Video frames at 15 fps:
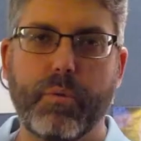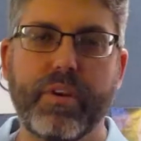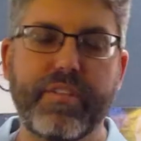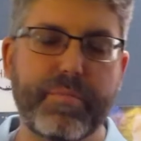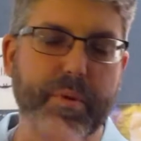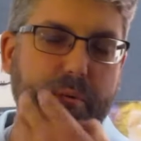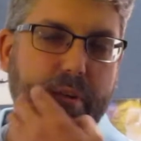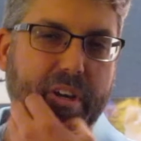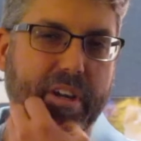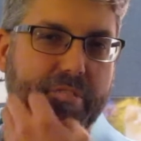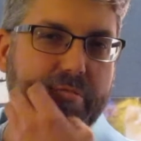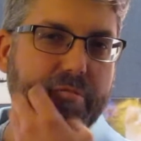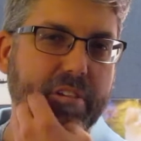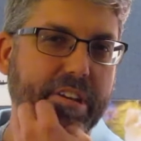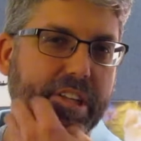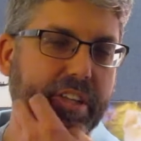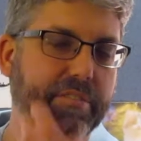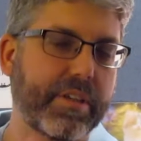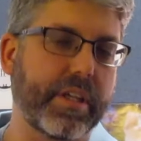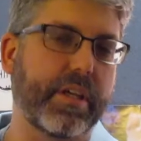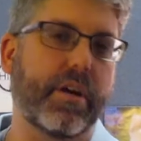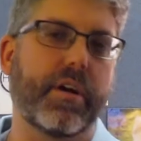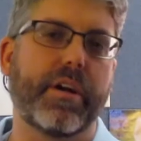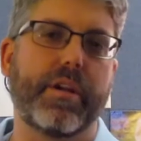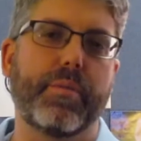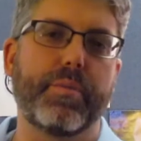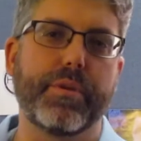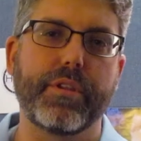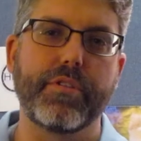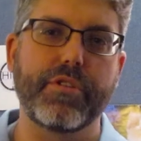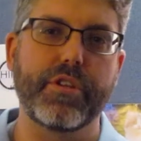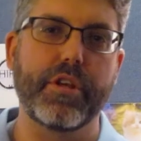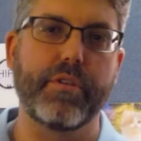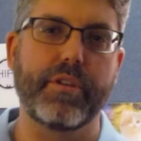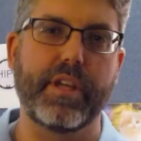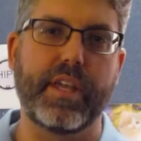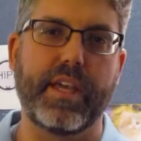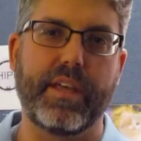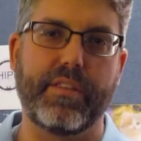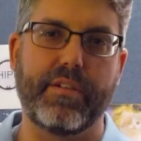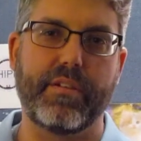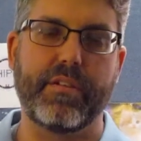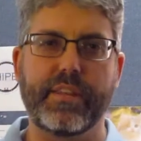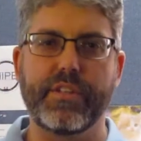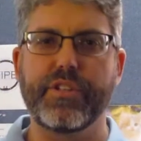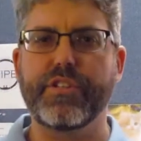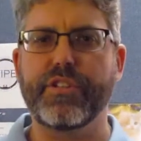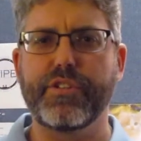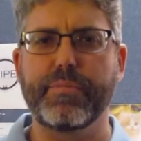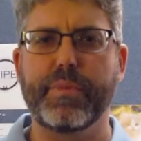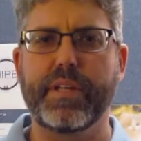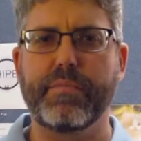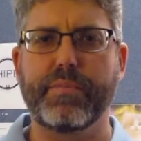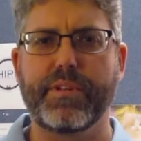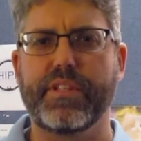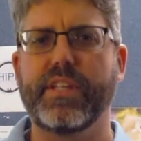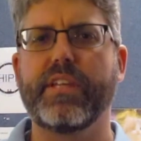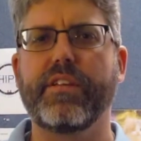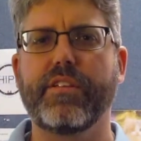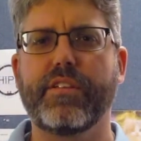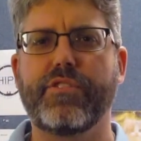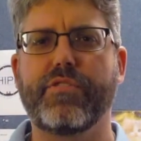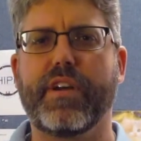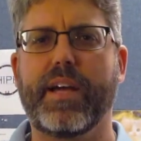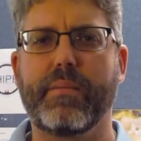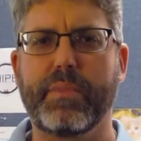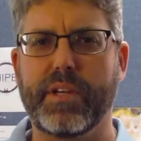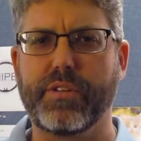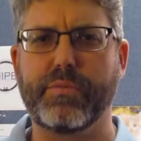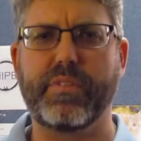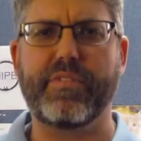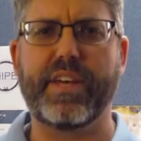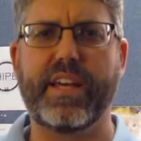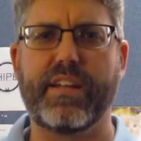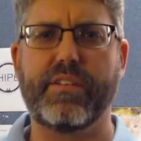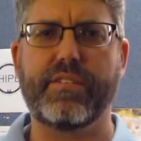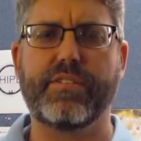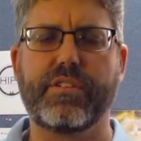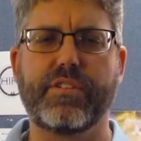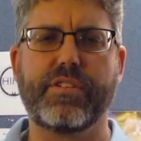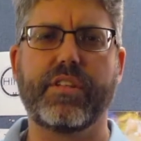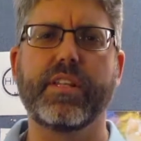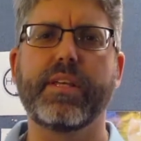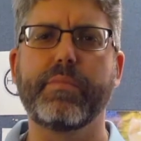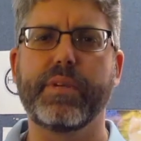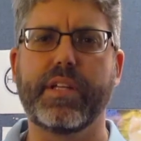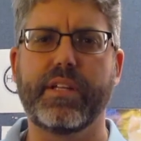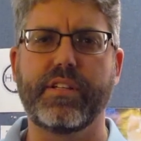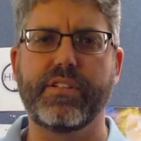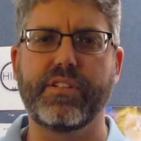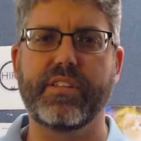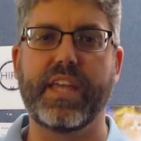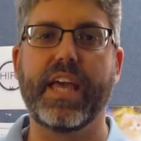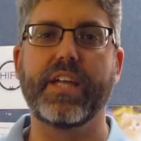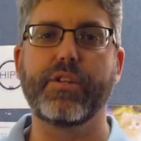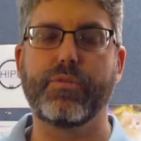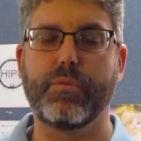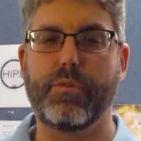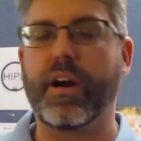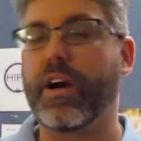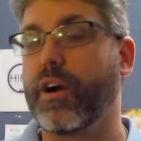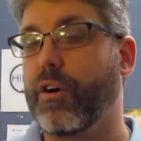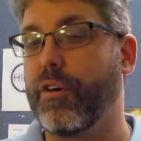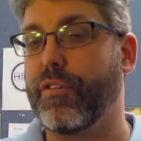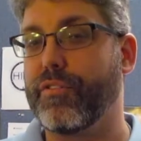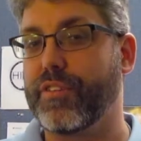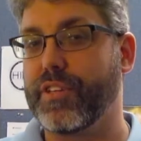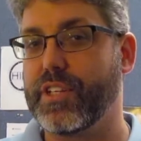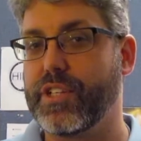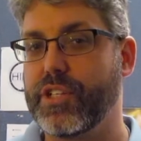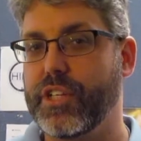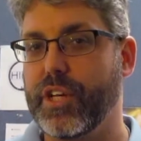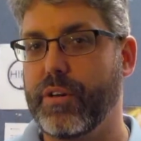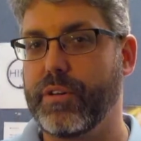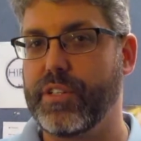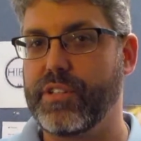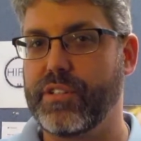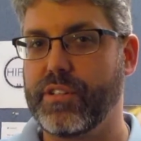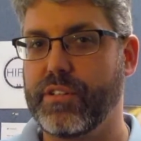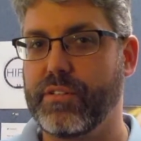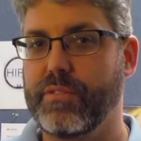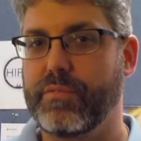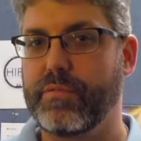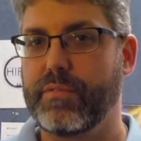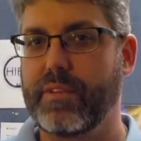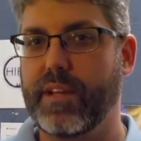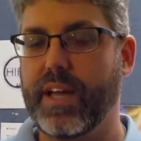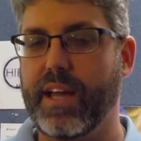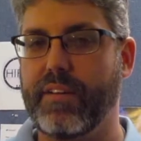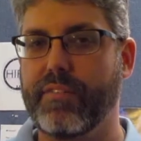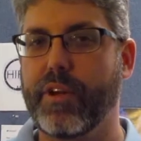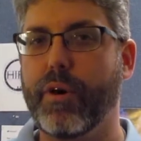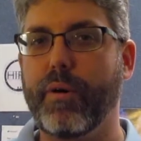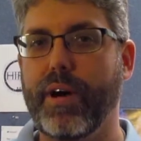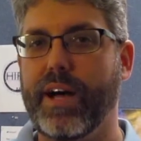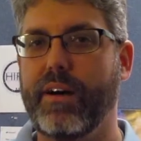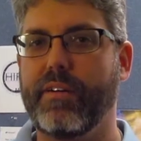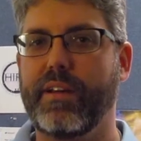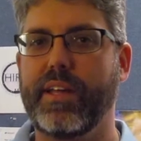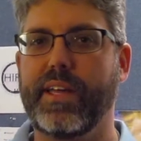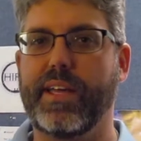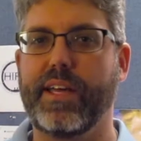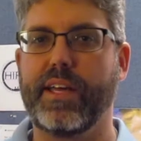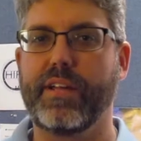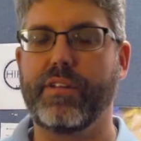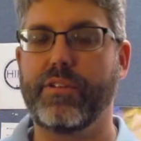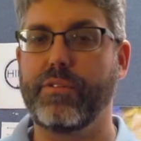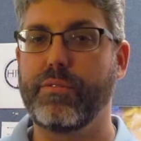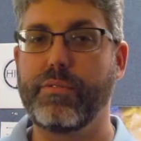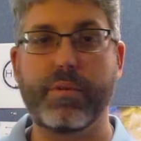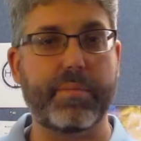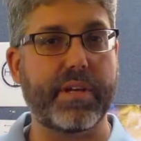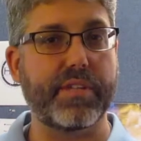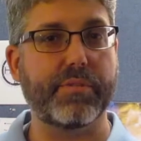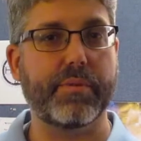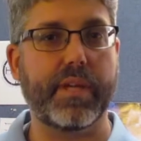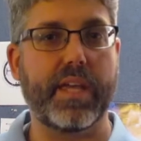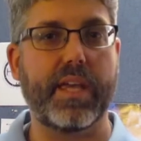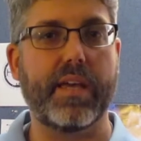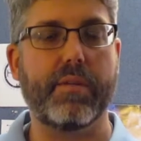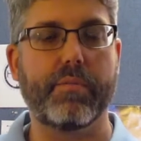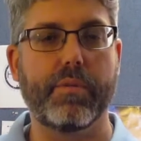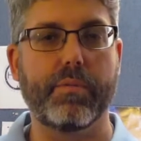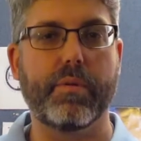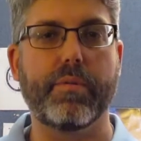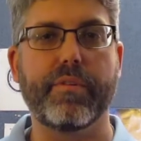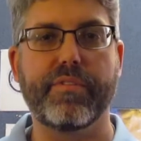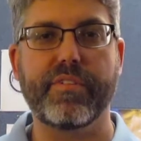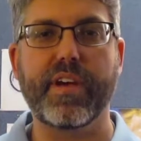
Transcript: We've been working really, really hard to put the show together. And this year's been particularly trying because we've had a, such a limited schedule. Our goal for this show is to kind of go out and do the best we can with what we've